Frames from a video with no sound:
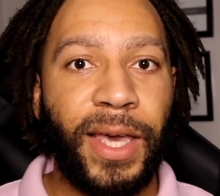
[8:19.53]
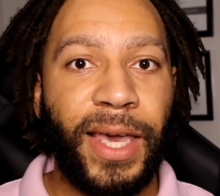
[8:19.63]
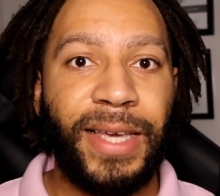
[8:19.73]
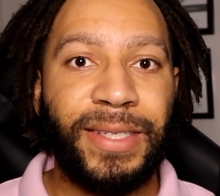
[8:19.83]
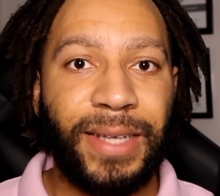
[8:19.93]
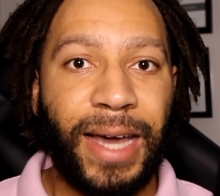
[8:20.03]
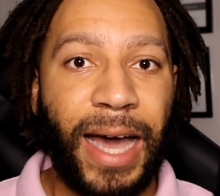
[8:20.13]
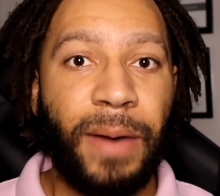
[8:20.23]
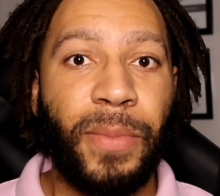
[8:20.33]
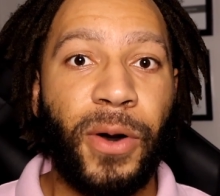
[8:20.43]
is a
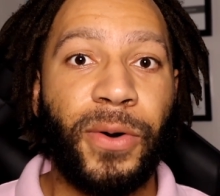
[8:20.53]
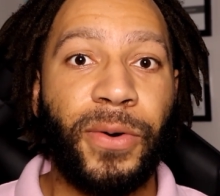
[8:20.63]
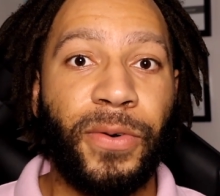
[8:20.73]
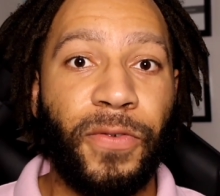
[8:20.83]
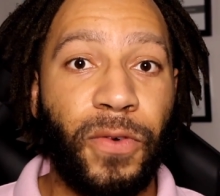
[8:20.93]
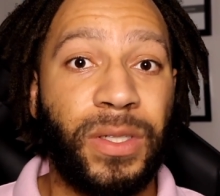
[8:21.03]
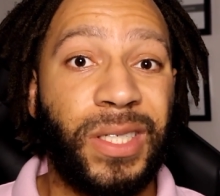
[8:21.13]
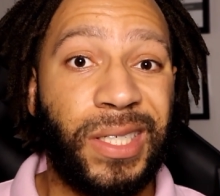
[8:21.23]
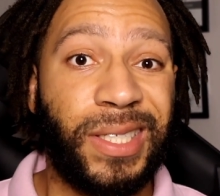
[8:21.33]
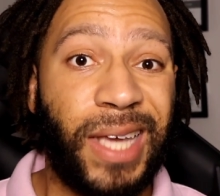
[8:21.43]
combo for
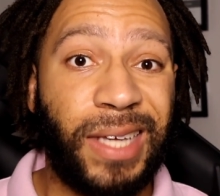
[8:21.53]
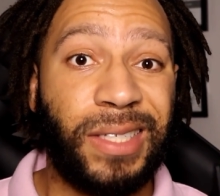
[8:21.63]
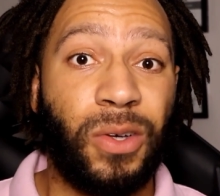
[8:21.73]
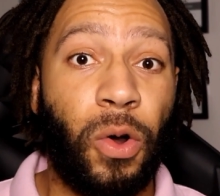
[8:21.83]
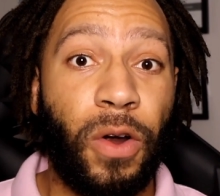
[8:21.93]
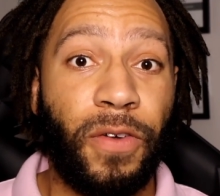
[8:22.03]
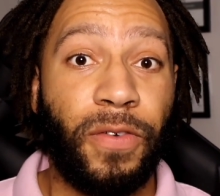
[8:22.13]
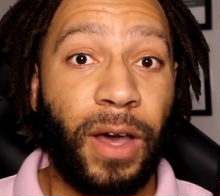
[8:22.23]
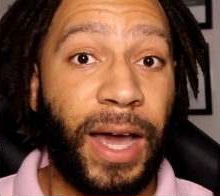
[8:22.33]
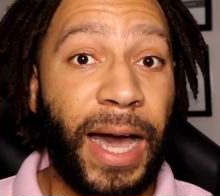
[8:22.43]
success, or
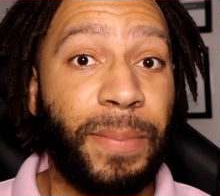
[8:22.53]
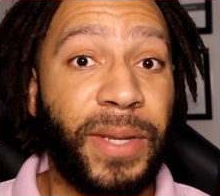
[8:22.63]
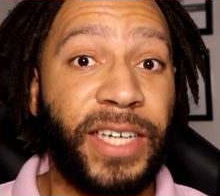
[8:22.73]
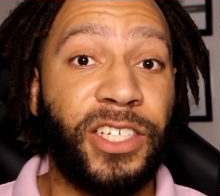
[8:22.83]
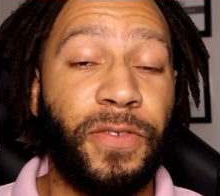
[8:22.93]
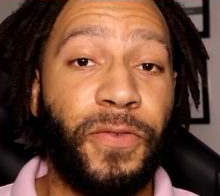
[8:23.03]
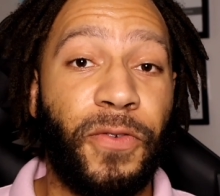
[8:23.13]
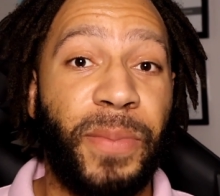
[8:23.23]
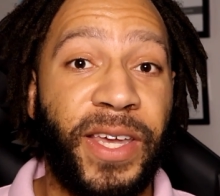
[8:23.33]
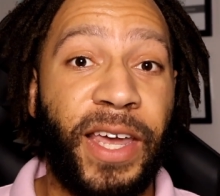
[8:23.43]
a combination
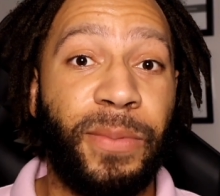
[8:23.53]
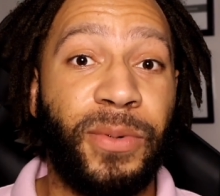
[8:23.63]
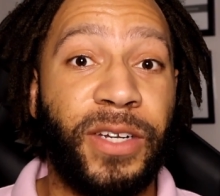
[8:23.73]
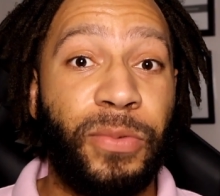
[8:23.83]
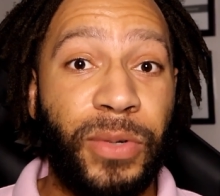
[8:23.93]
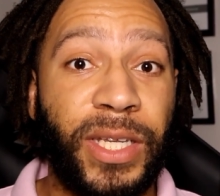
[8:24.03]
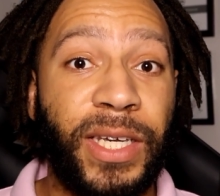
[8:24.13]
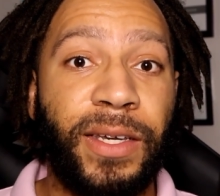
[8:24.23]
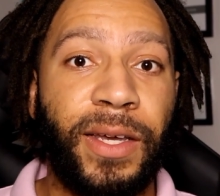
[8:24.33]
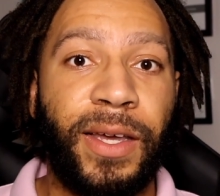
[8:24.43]
for being able to
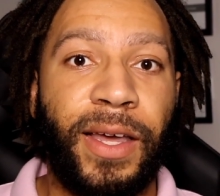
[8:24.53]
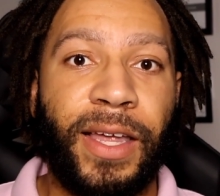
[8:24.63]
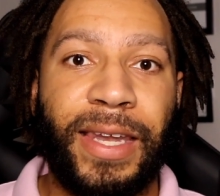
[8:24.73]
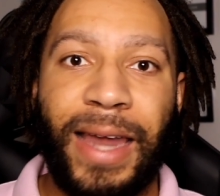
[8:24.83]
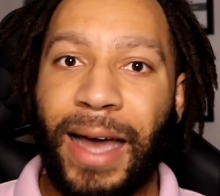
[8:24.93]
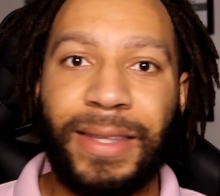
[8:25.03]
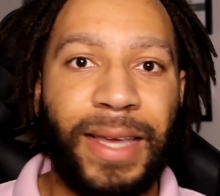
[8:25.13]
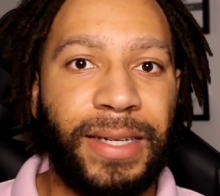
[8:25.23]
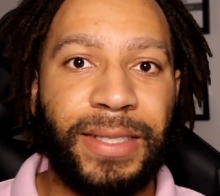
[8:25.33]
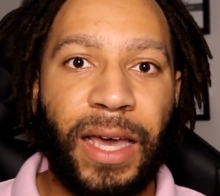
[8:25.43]
really knock
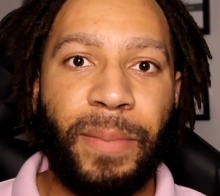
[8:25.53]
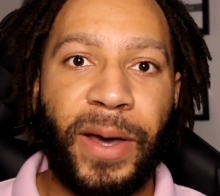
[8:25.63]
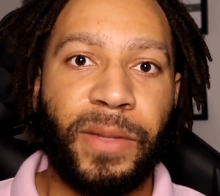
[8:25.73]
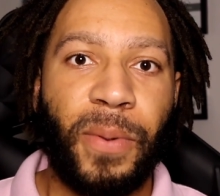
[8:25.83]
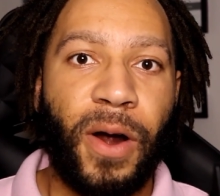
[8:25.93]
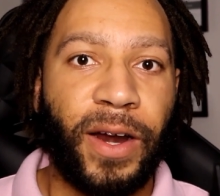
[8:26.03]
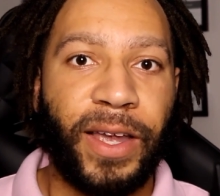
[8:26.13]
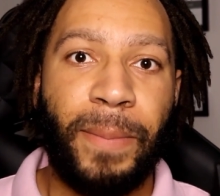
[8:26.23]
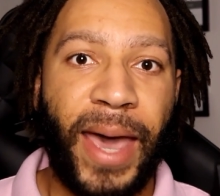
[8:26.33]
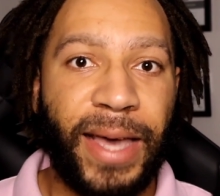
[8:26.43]
that exam out the park
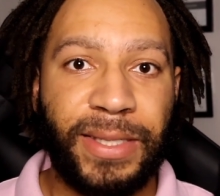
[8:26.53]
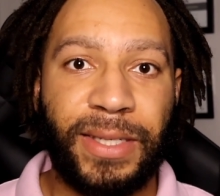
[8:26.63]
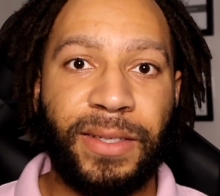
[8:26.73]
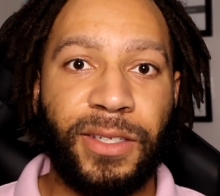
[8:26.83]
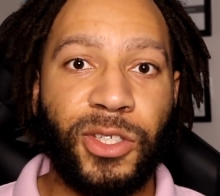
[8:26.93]
and pass it.